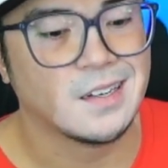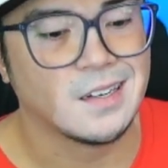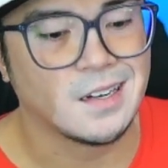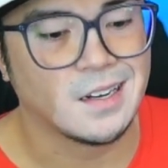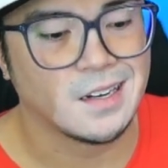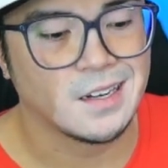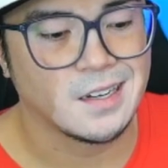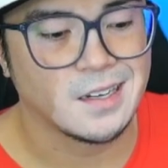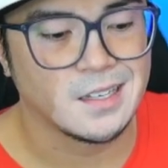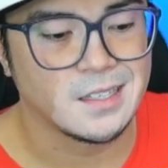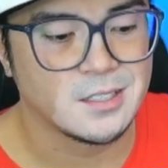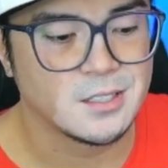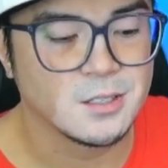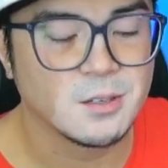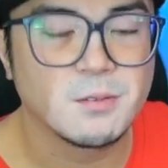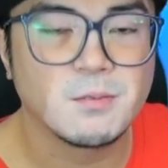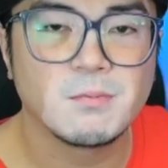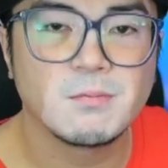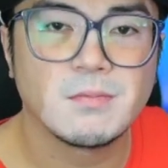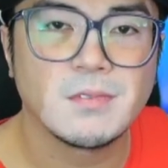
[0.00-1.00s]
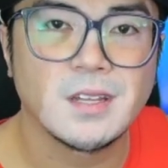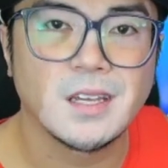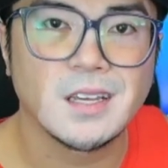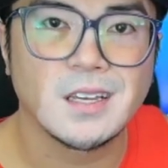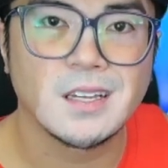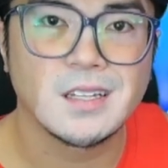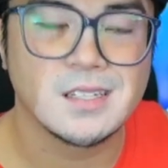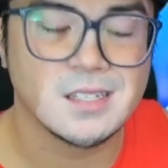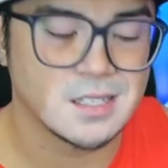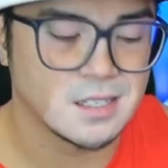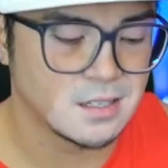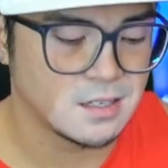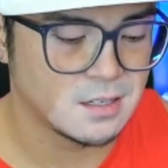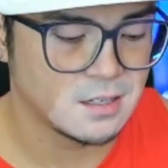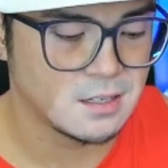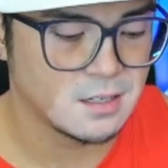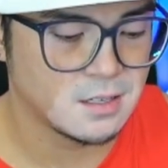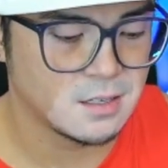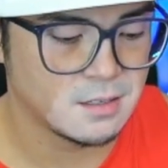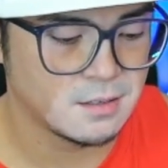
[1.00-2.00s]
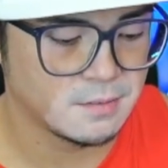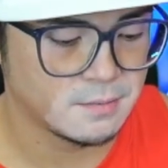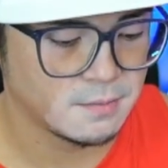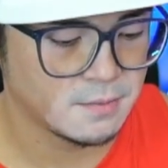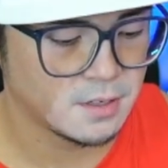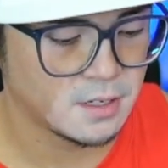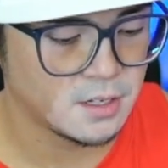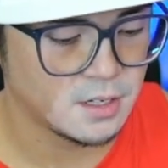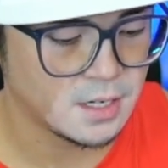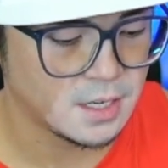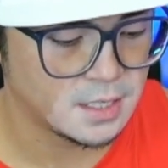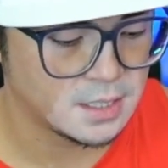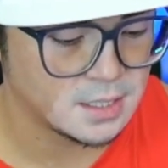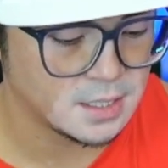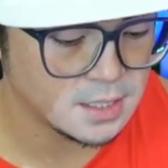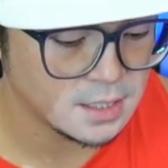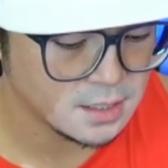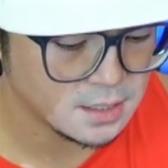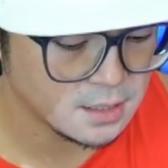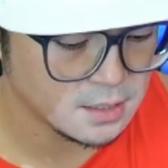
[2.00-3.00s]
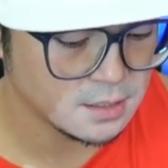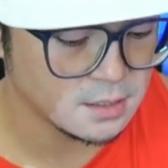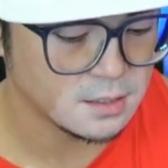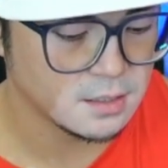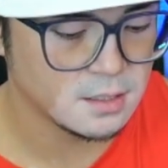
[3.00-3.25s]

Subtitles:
I don't think it's a good idea.